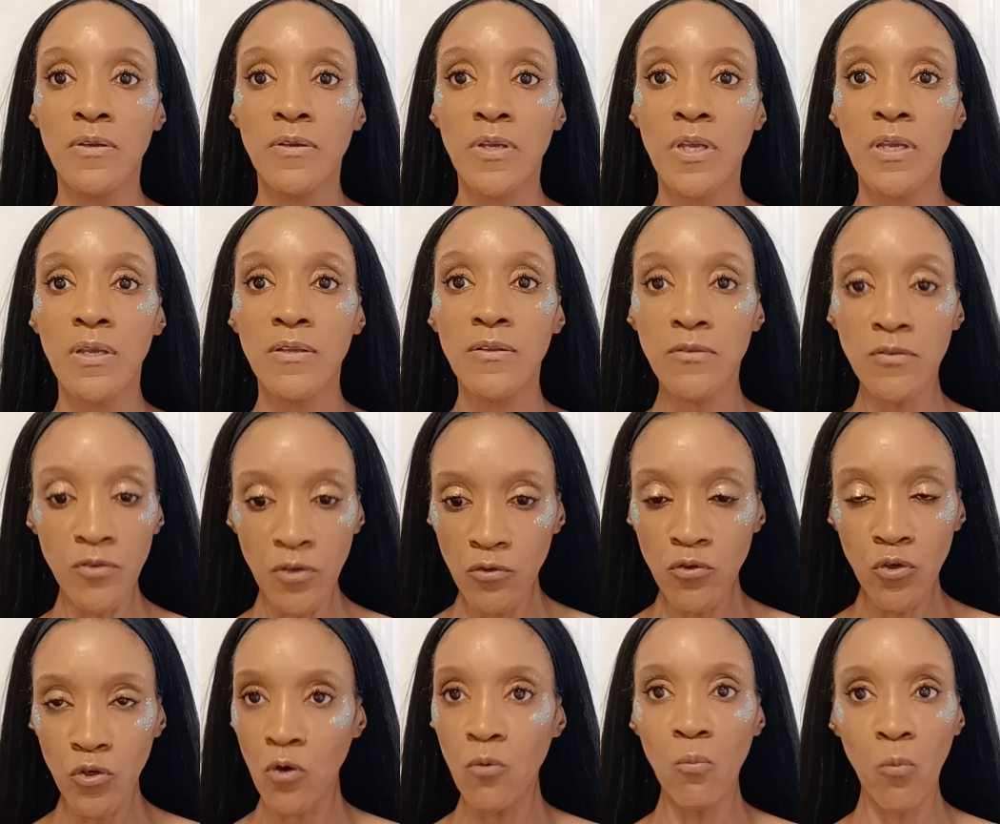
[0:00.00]
You know, you
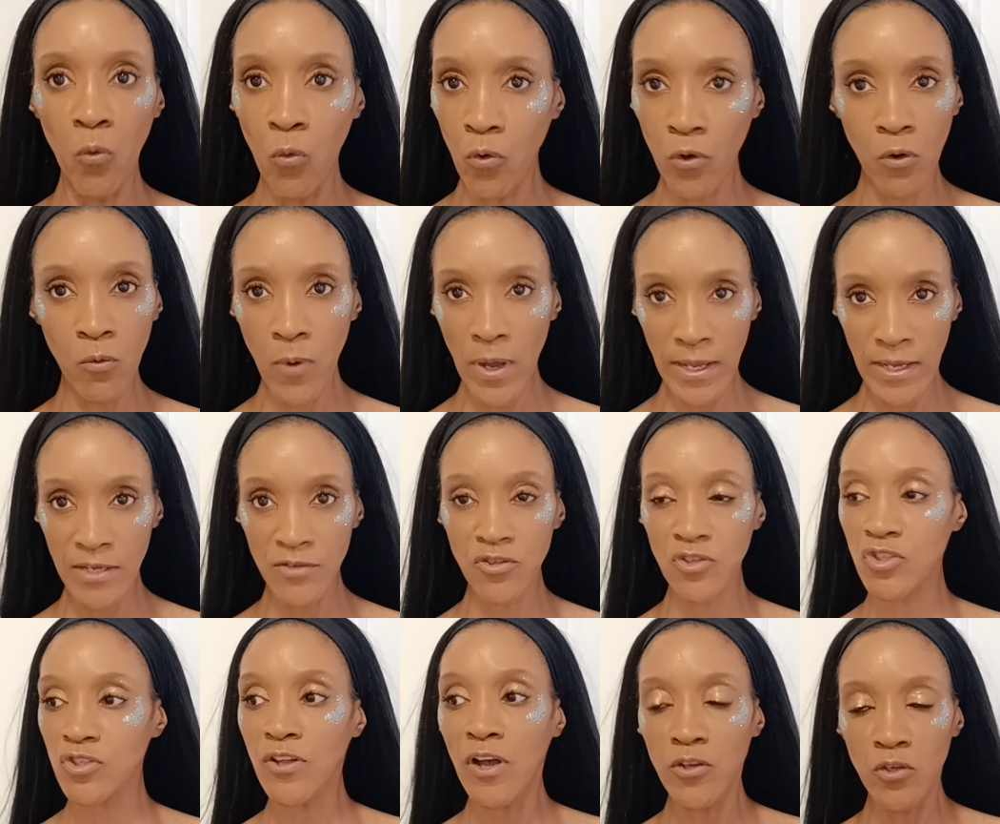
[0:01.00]
can walk away, just
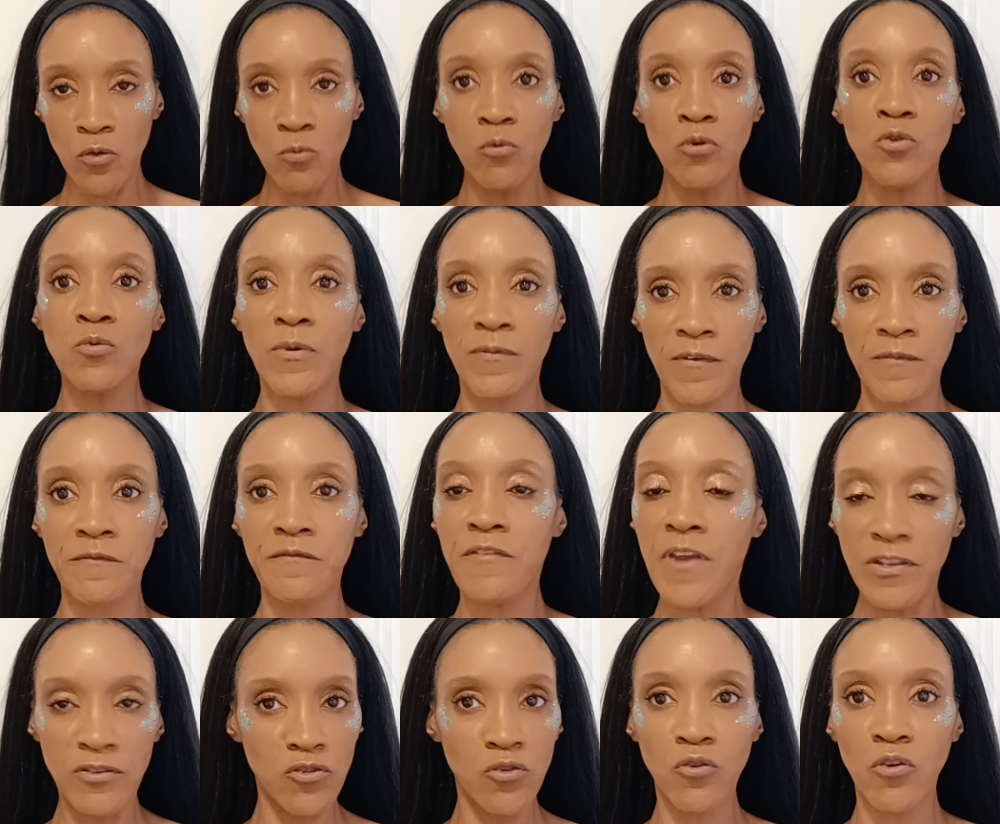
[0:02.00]
like you would with a
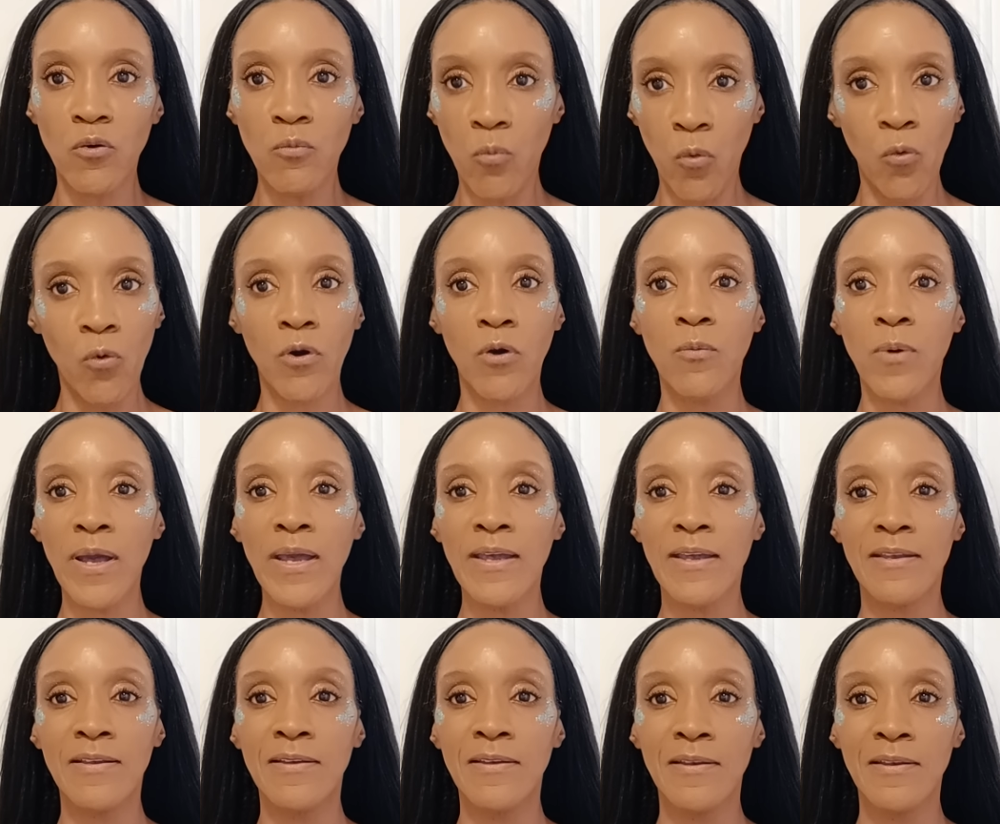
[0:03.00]
friend, you can walk
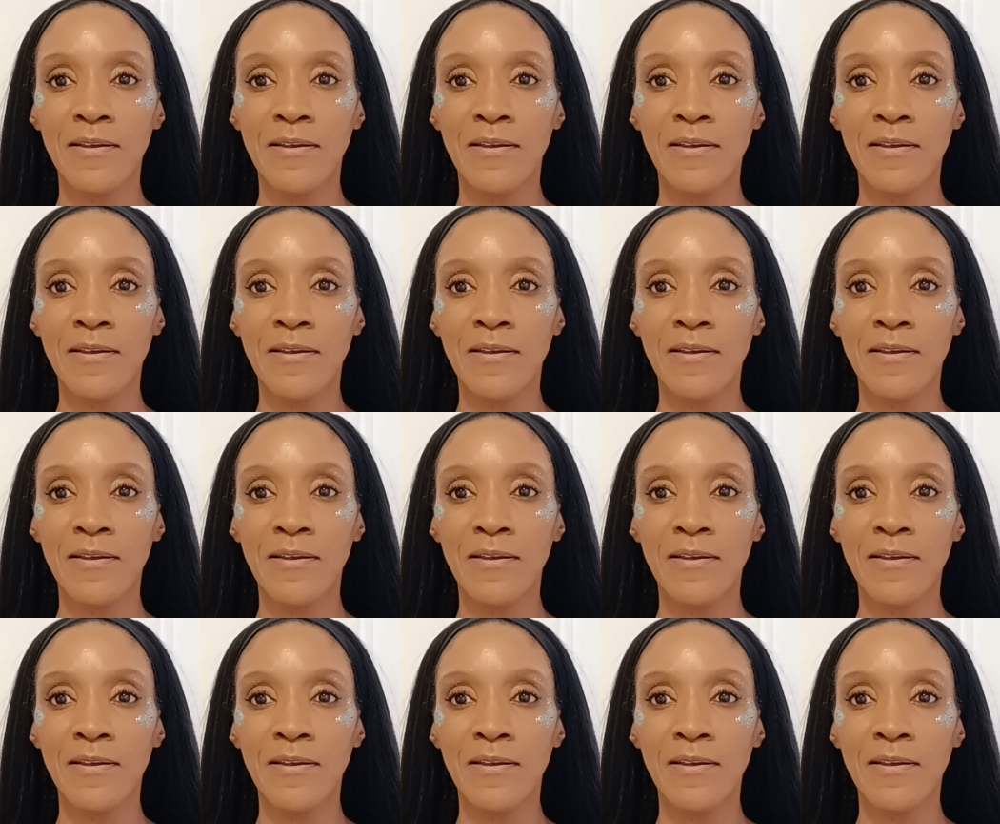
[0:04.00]
away.